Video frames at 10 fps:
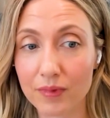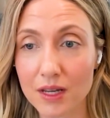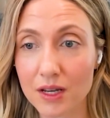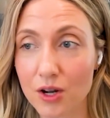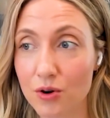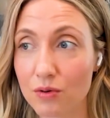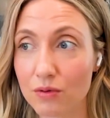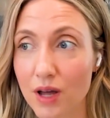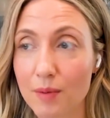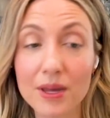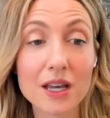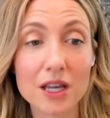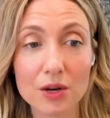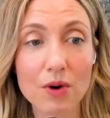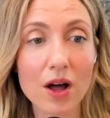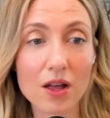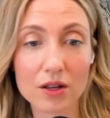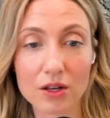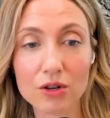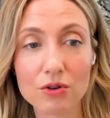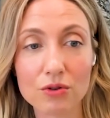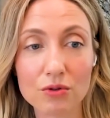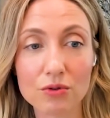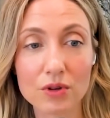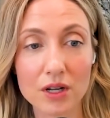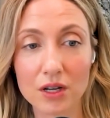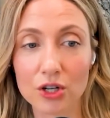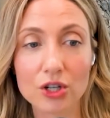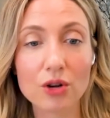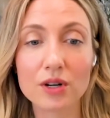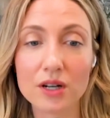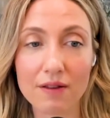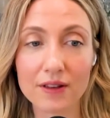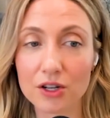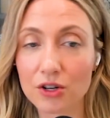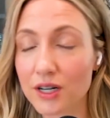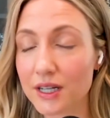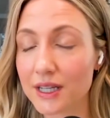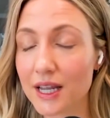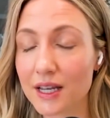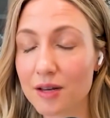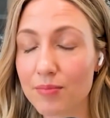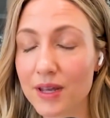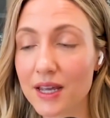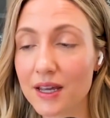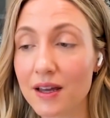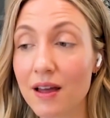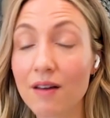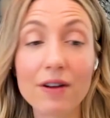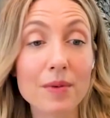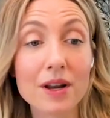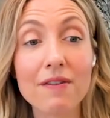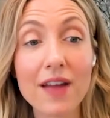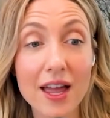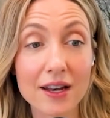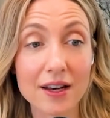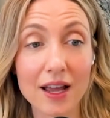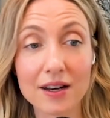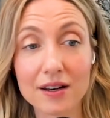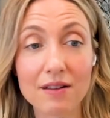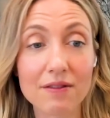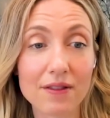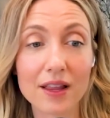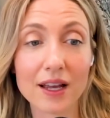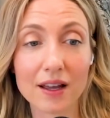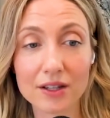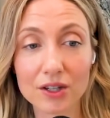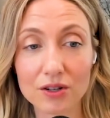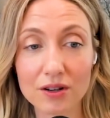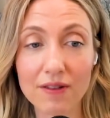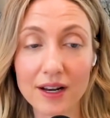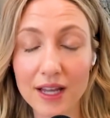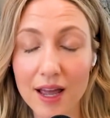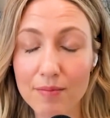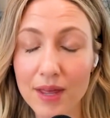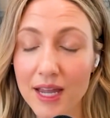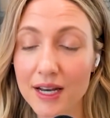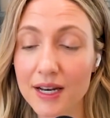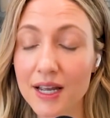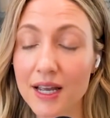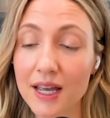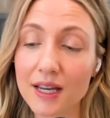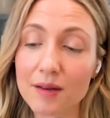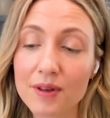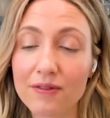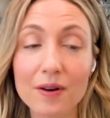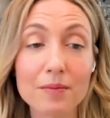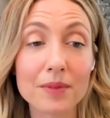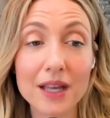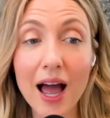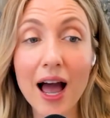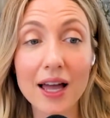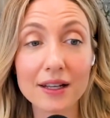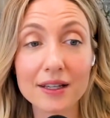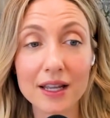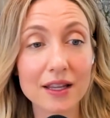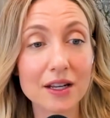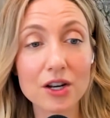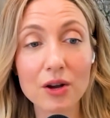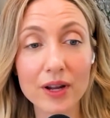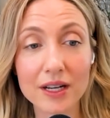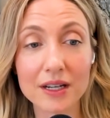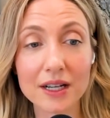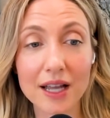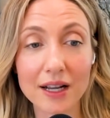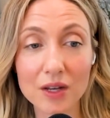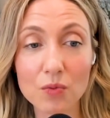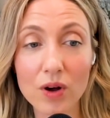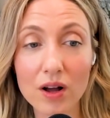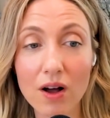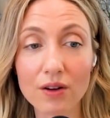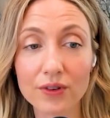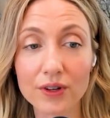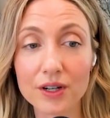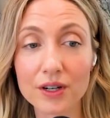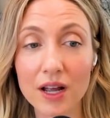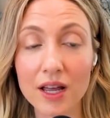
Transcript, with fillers: you know a pql who showed enough interest it could be from an event and an like a certain event campaign yep. it could be from ads and then knowing exactly what offer